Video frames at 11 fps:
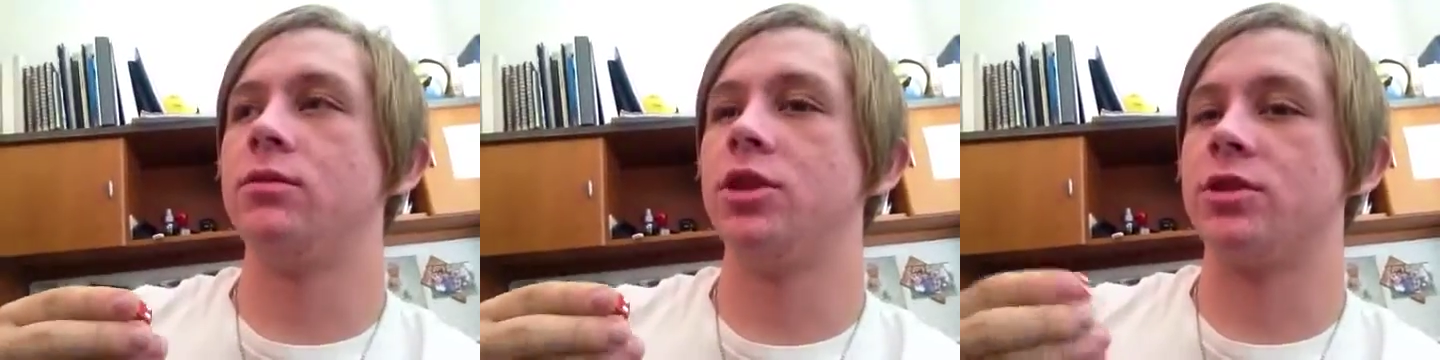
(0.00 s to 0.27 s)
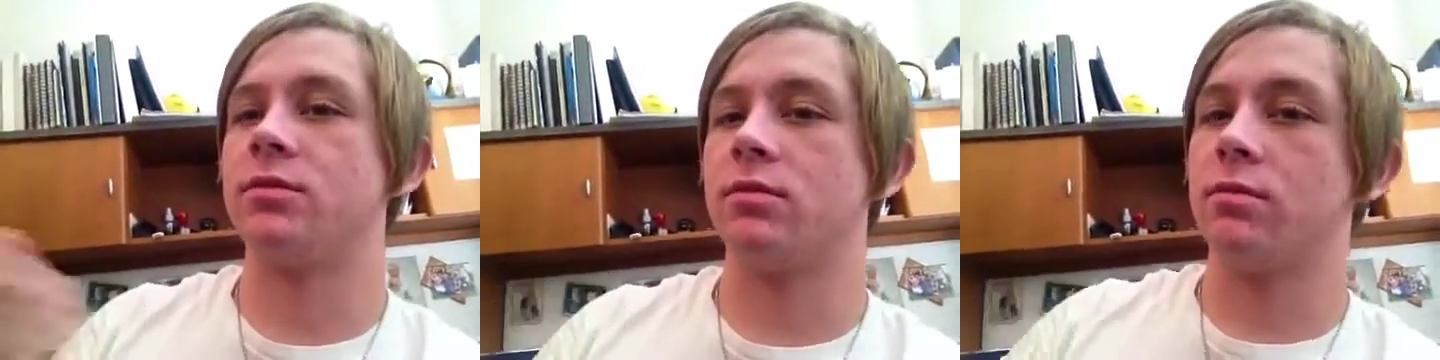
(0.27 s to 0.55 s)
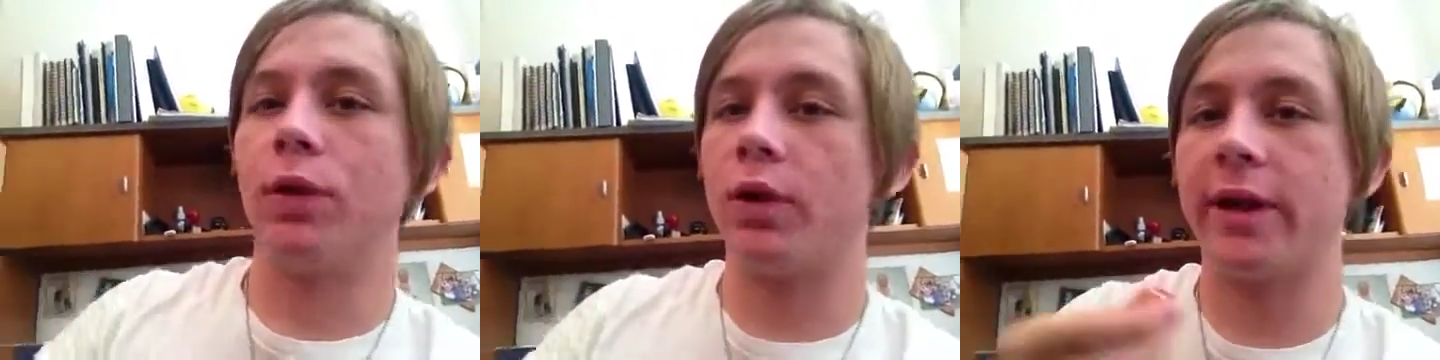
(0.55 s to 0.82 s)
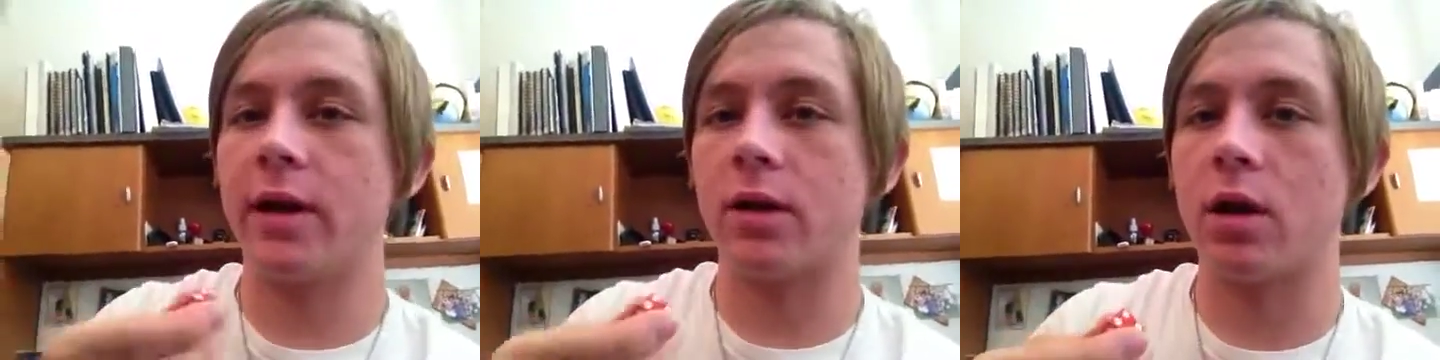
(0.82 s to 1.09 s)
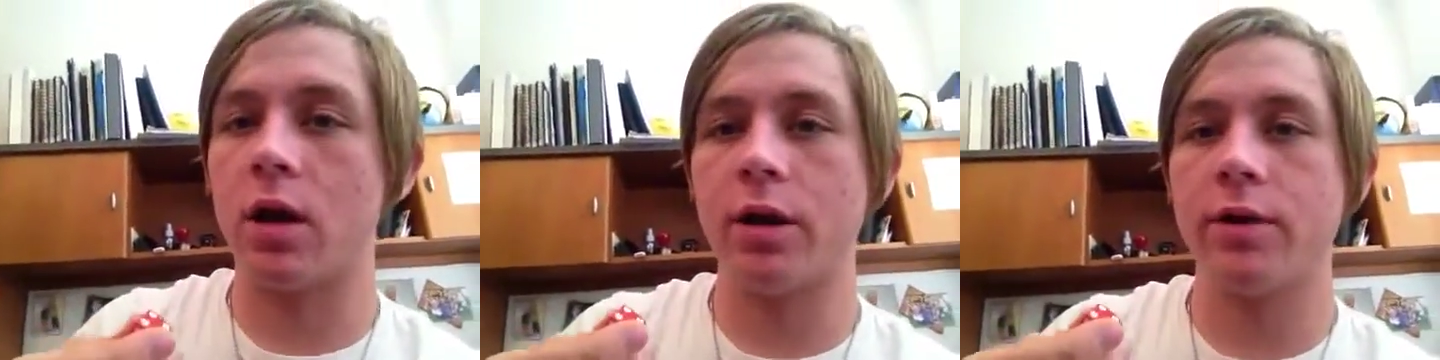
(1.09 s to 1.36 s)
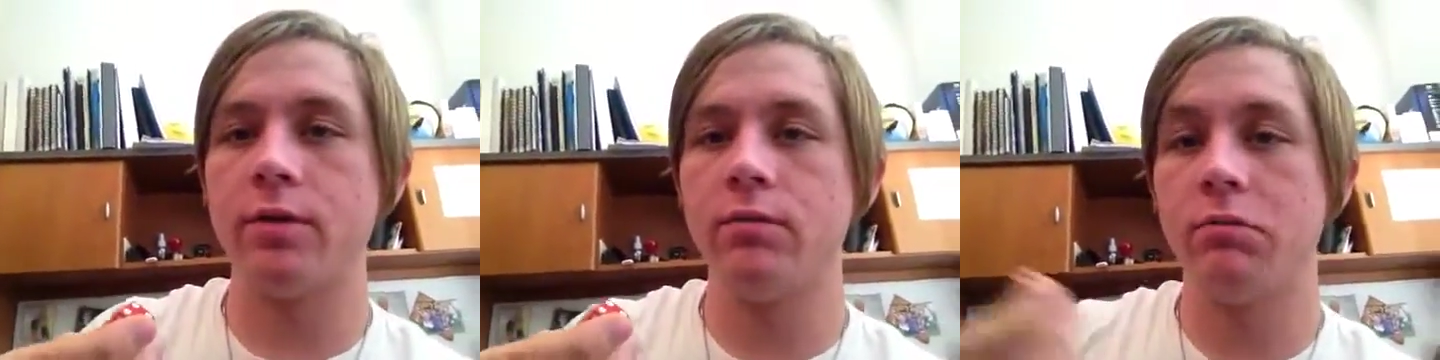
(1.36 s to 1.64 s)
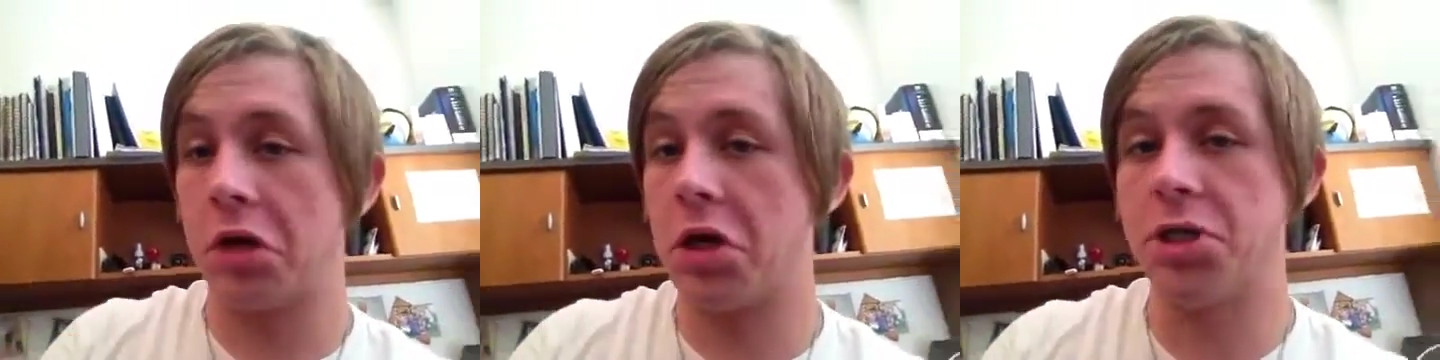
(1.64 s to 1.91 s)
just pulling out a card
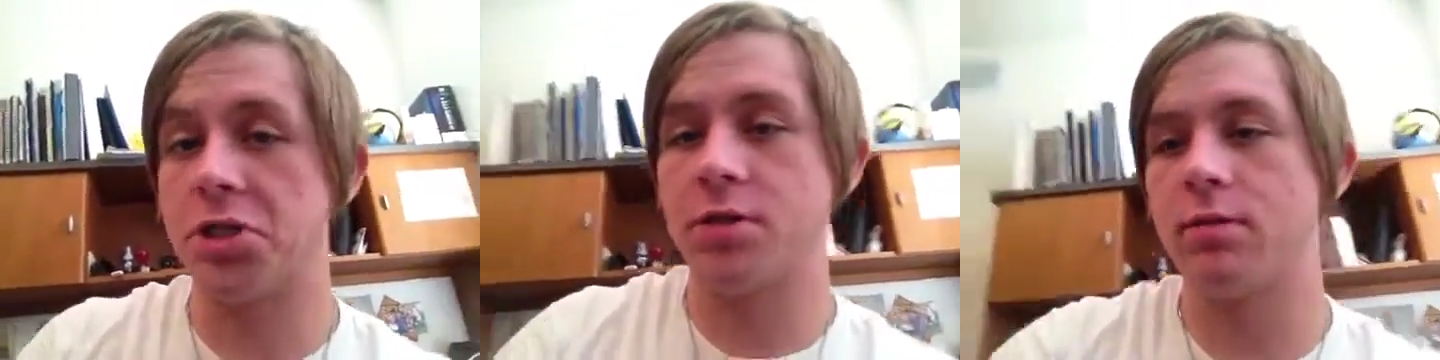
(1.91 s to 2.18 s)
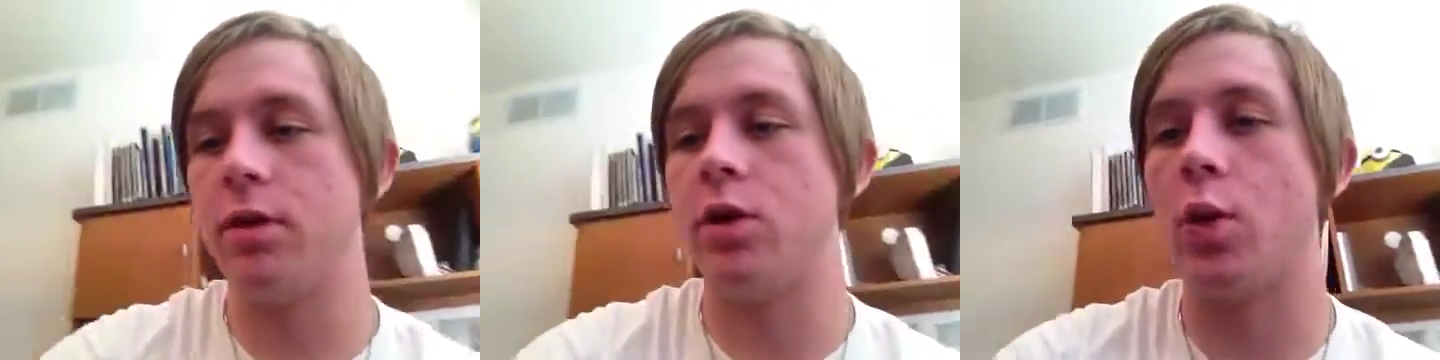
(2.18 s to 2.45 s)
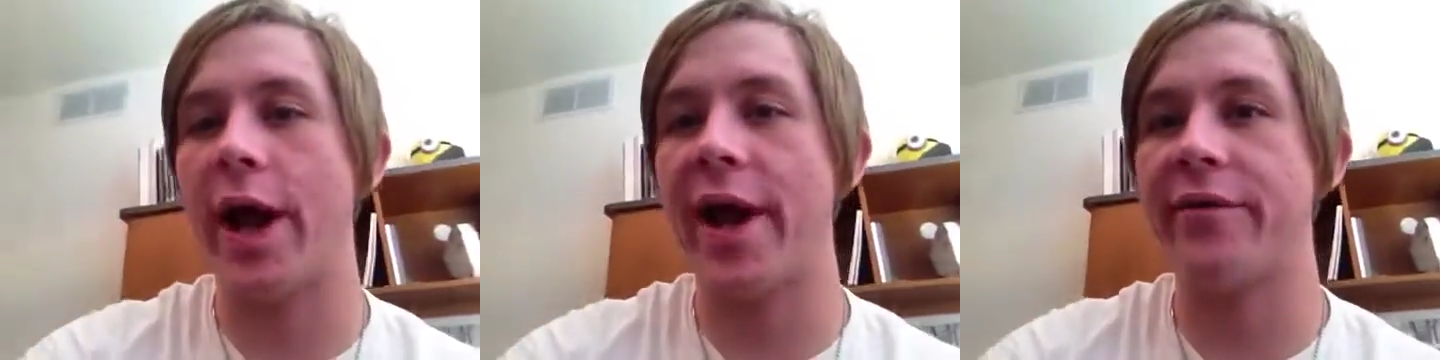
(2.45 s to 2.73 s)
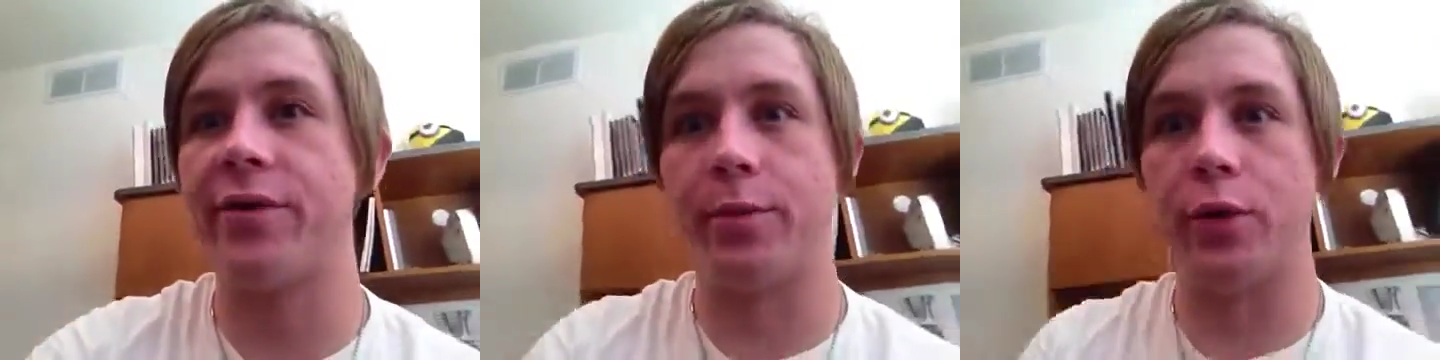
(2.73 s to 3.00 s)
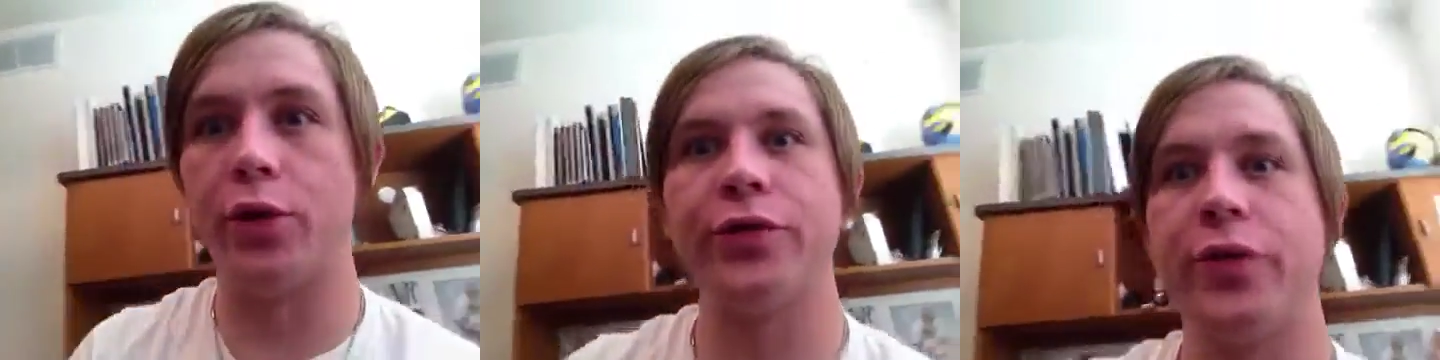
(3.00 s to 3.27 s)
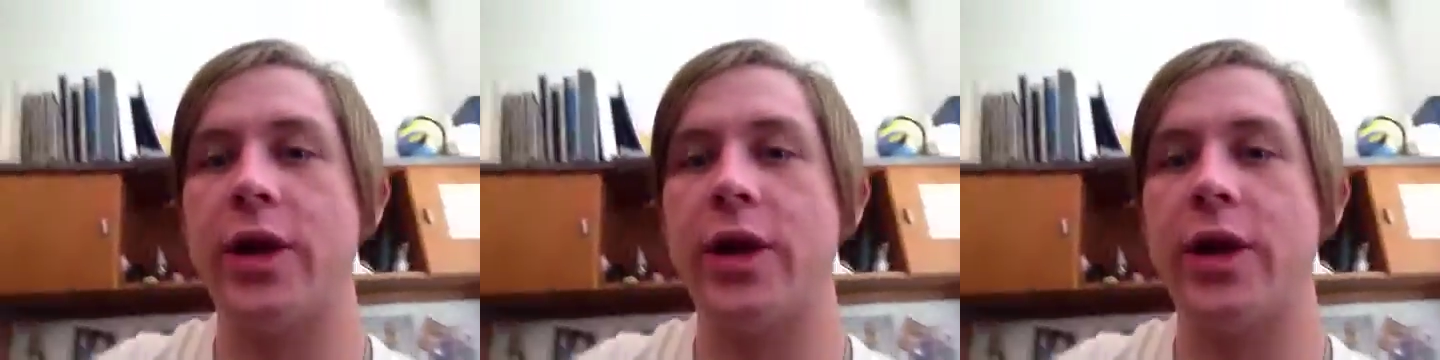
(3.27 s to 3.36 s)
because you have the move.